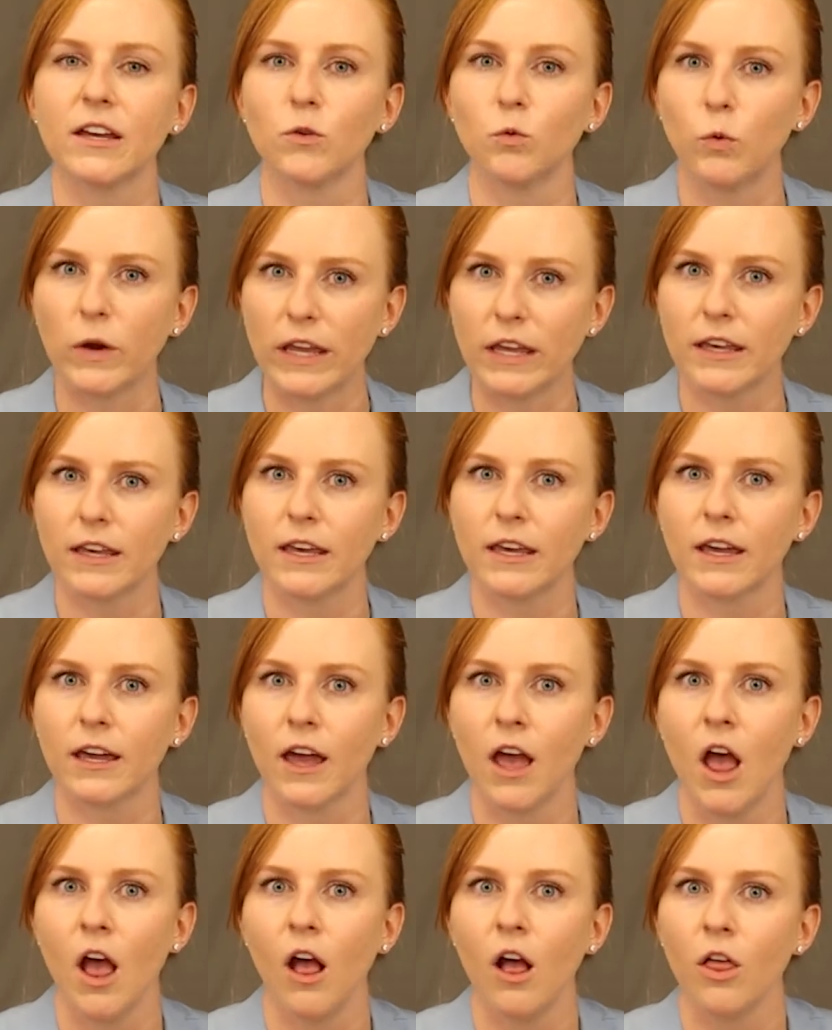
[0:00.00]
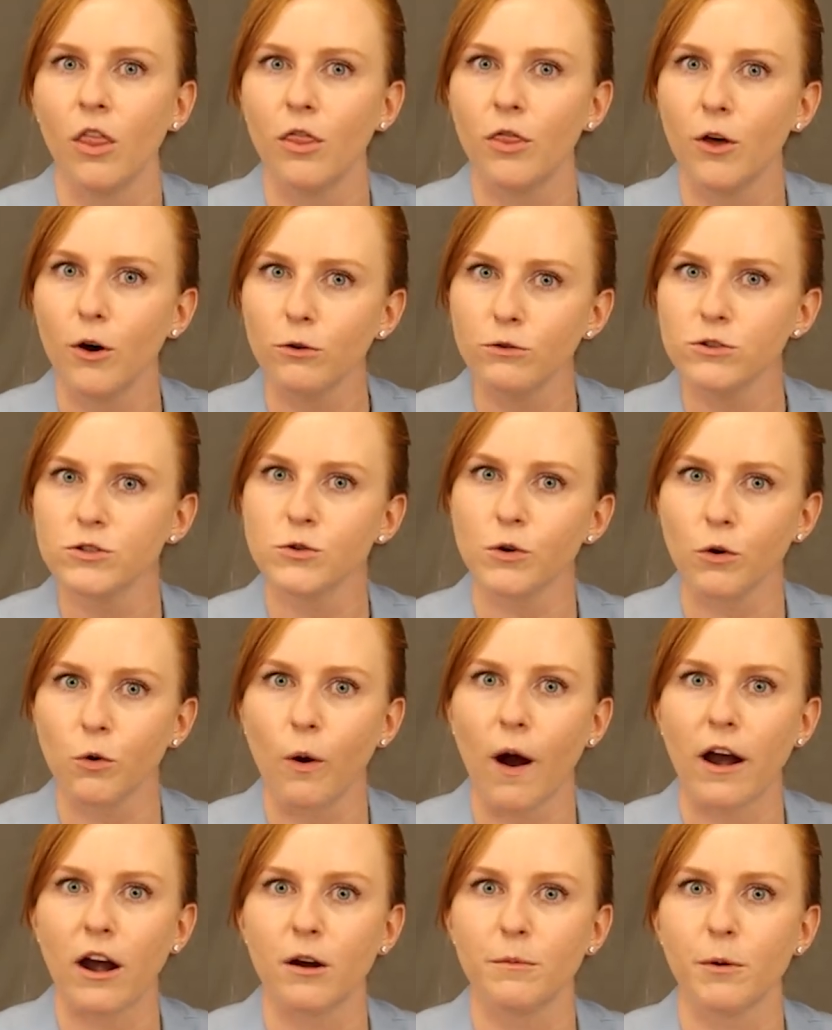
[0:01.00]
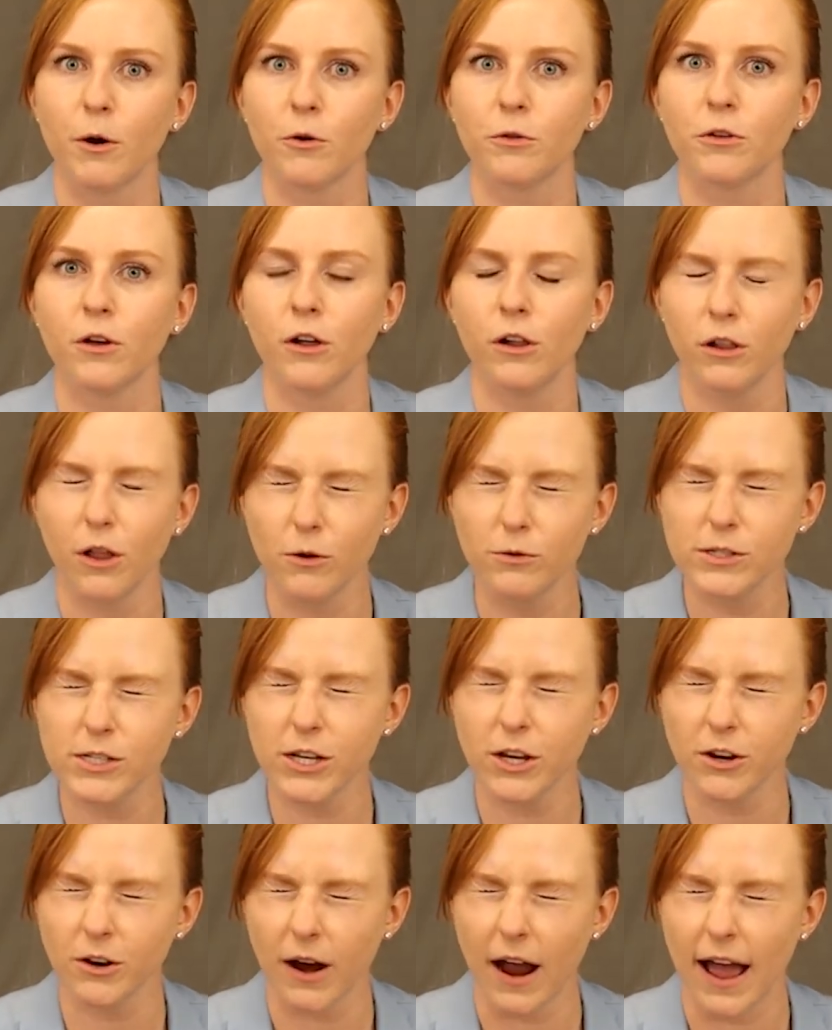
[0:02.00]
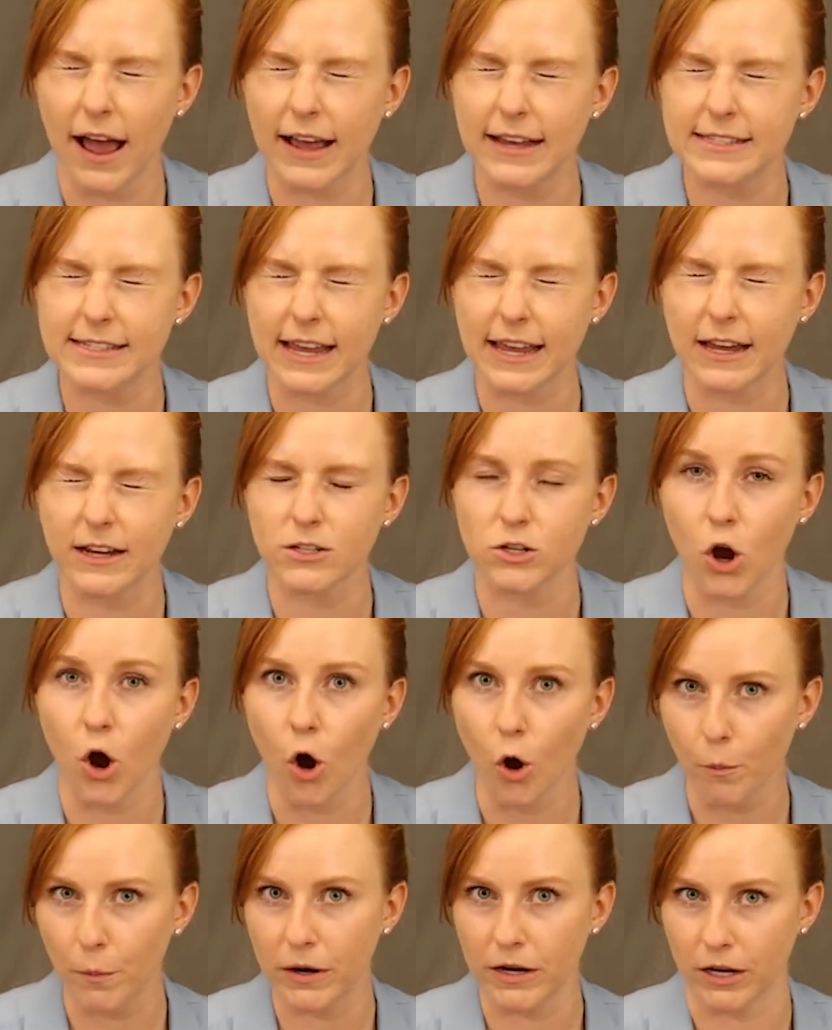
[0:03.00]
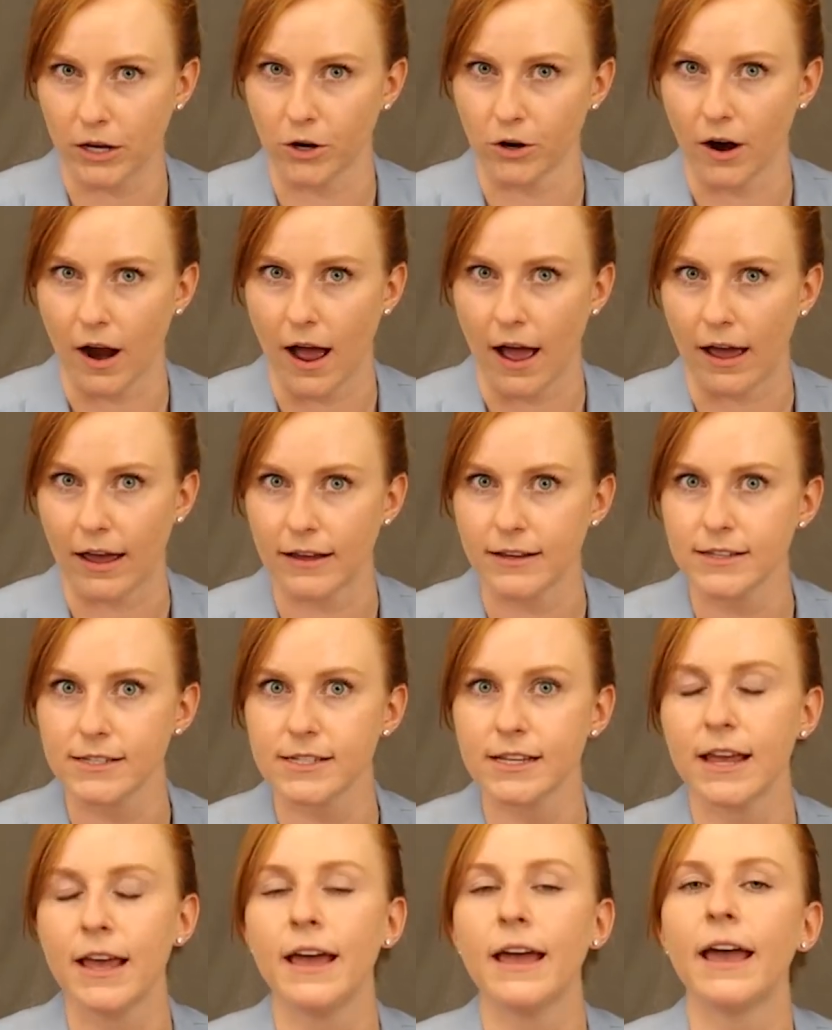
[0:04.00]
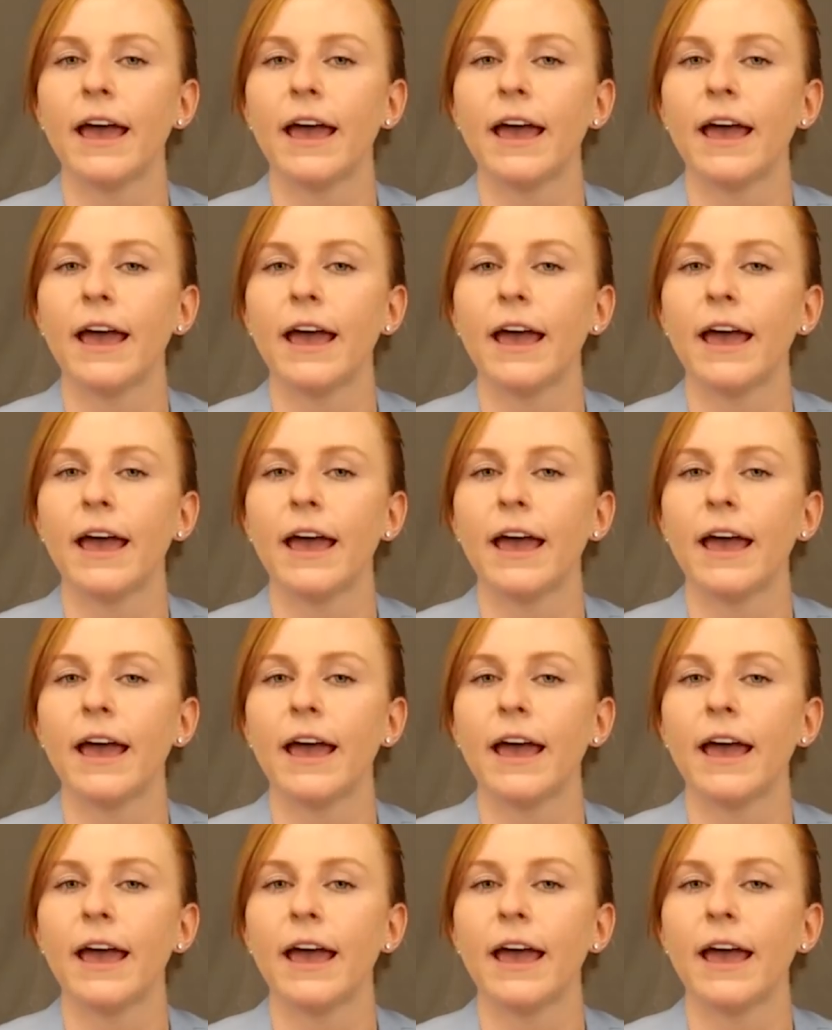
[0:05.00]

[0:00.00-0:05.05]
and winking, those require both closing your eyes and opening your eyes,